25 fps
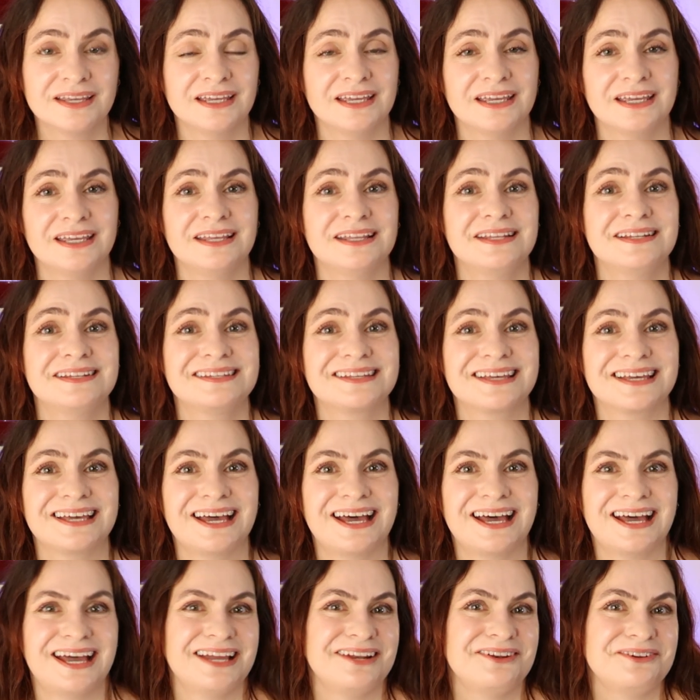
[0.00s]
and
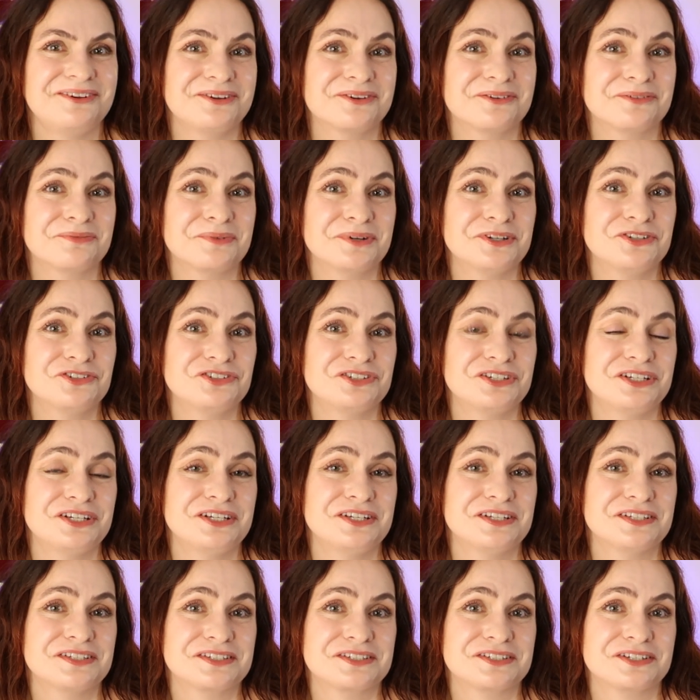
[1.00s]
I don't know, when
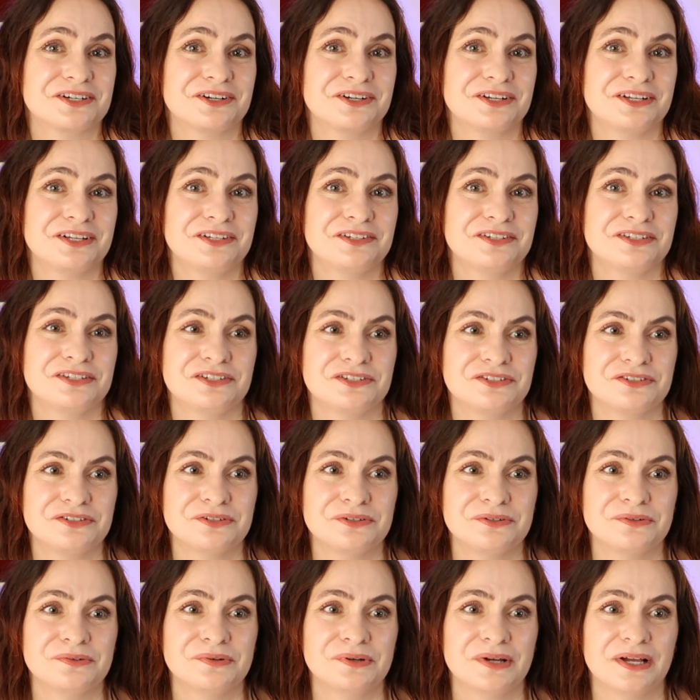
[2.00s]
she started to
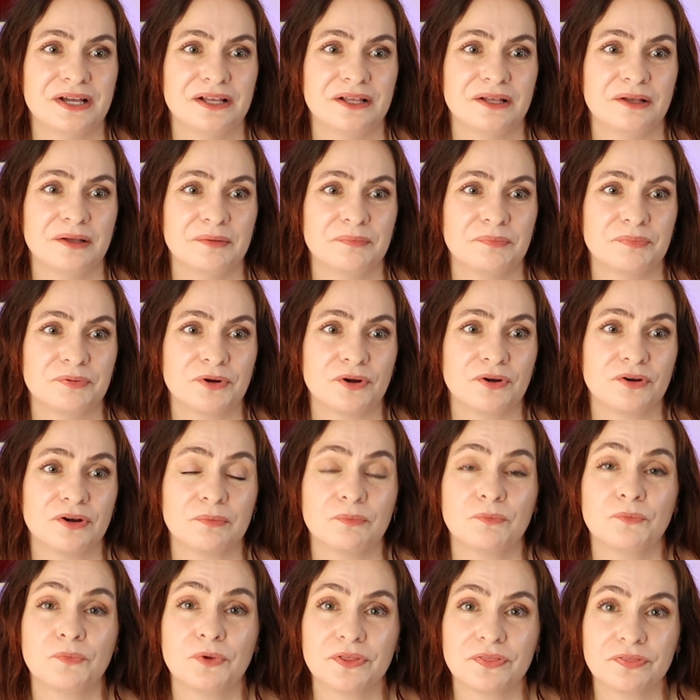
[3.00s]
do a
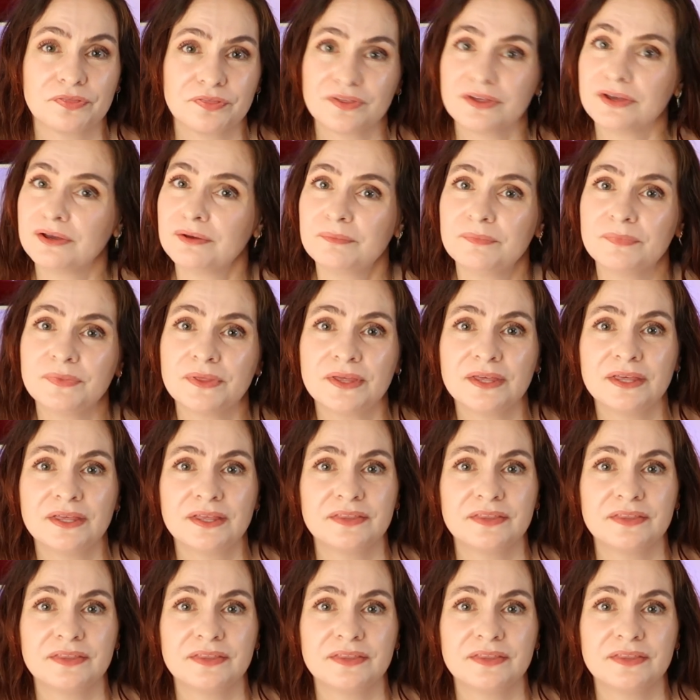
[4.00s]
program with them